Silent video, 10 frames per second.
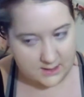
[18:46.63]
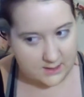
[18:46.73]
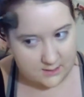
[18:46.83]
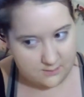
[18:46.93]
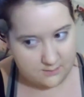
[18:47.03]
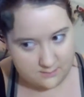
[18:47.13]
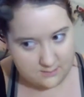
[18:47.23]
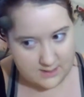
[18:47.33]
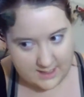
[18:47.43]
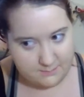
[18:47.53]

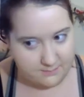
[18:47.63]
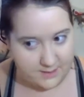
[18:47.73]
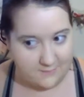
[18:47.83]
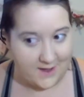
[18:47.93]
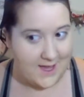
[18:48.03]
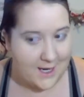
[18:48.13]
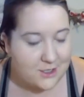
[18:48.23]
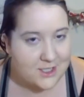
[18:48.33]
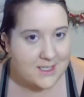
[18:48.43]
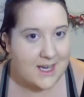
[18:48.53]
if I
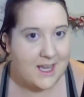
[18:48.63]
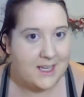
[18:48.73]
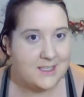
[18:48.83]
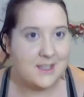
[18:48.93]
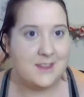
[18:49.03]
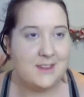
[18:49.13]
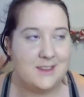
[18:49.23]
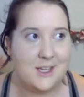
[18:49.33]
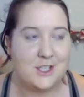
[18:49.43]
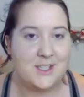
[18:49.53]
exercise,
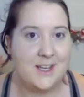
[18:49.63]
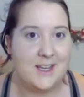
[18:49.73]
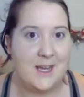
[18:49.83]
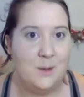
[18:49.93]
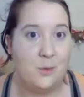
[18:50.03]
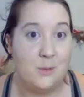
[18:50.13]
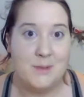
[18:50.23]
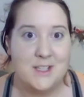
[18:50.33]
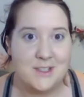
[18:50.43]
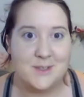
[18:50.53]
they're just going to gain more
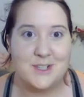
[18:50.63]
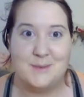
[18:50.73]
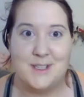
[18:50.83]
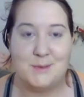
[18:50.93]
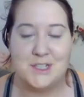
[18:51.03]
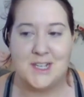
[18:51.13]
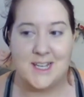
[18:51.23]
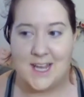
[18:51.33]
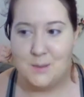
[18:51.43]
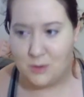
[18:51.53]
muscle, which means I'm just
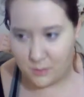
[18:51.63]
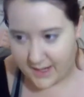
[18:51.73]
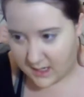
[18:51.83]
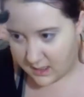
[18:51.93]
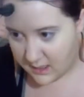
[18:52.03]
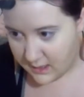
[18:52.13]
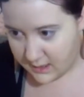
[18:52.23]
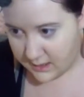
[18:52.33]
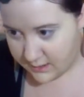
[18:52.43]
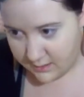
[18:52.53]
going to gain more weight.
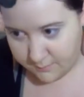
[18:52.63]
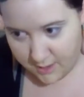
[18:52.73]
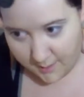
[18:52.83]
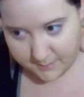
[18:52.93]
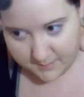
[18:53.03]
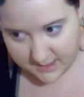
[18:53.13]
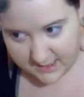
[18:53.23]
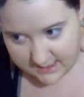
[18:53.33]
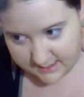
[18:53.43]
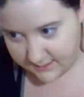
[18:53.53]
So the problem
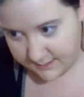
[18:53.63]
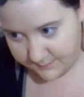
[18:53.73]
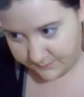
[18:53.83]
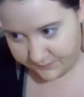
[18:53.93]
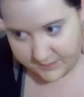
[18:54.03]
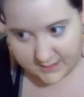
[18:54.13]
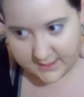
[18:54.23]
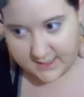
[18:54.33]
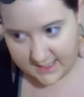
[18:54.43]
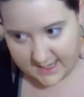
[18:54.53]
is, it's
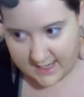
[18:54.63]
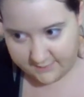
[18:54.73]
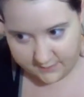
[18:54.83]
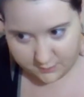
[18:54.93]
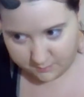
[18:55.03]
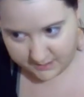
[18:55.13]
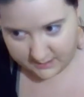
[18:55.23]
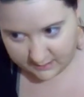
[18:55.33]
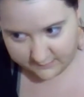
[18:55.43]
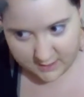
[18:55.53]
like, yeah, I have a little
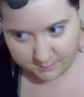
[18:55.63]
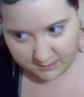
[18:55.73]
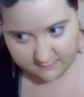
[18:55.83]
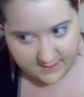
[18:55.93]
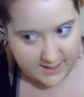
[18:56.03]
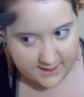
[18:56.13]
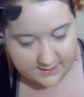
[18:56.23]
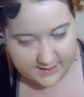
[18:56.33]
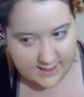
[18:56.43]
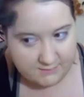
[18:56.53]
bit of tummy fat,
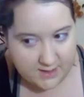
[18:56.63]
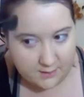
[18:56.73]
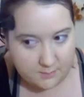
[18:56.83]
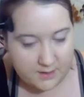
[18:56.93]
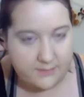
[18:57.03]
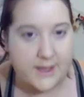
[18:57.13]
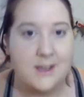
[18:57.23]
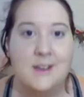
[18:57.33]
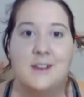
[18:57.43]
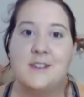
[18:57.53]
and yeah, I've got a little bit of like
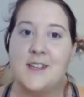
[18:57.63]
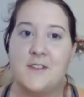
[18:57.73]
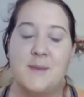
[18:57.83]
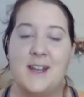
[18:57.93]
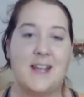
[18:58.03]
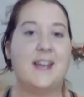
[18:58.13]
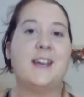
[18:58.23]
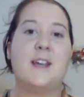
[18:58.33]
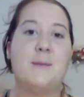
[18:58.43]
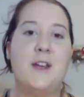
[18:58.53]
stuff in my neck and
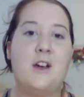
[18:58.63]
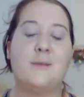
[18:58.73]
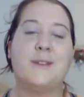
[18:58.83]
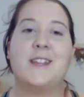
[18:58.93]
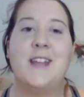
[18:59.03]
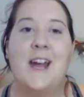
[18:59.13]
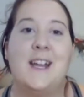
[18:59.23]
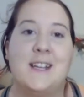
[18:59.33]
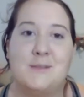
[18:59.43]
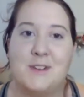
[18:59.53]
my arms, like the tiniest
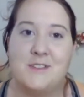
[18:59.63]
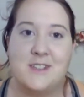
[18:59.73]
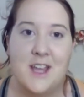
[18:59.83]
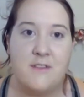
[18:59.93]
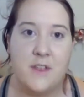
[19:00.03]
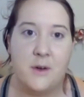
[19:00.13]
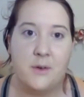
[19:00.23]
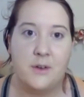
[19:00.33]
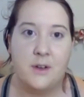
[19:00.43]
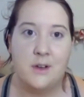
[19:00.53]
bit of stuff though.
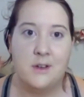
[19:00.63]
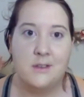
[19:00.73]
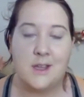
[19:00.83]
Like